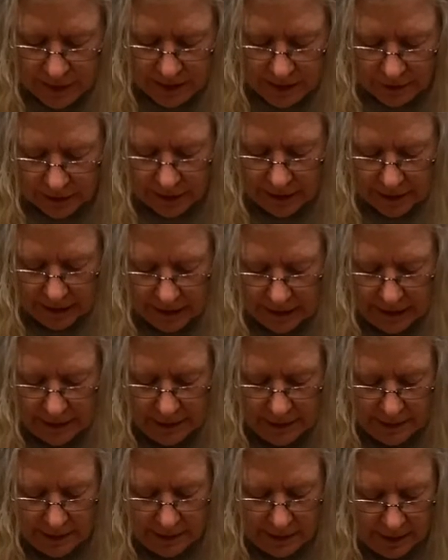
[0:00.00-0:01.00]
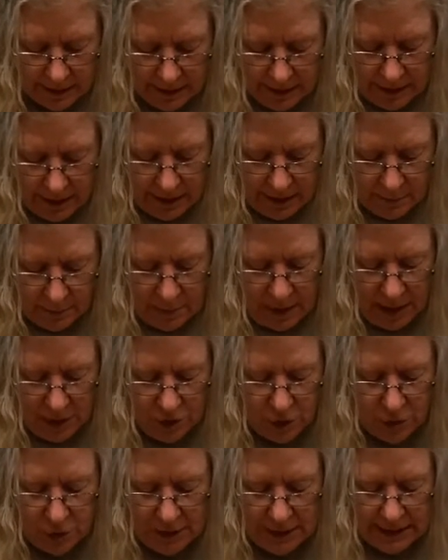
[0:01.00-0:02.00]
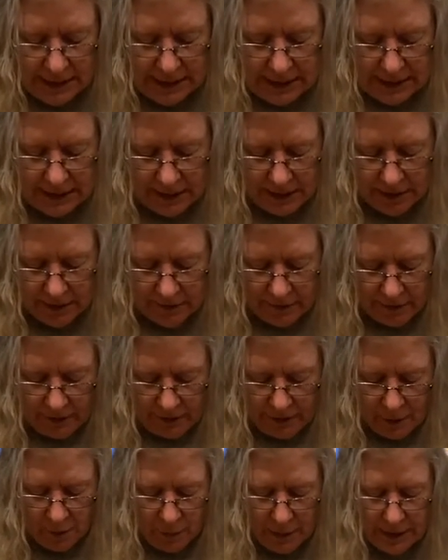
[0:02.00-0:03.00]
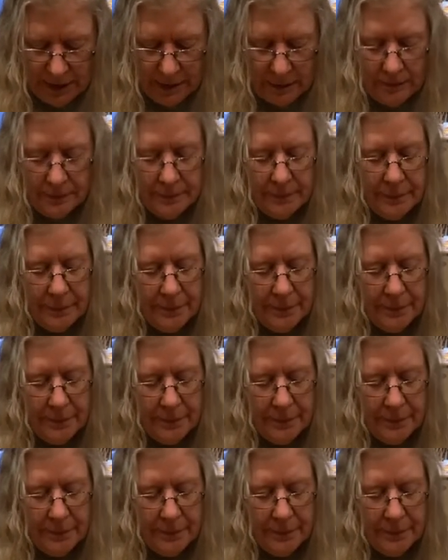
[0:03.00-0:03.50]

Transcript: there again. Make sure it sticks really well.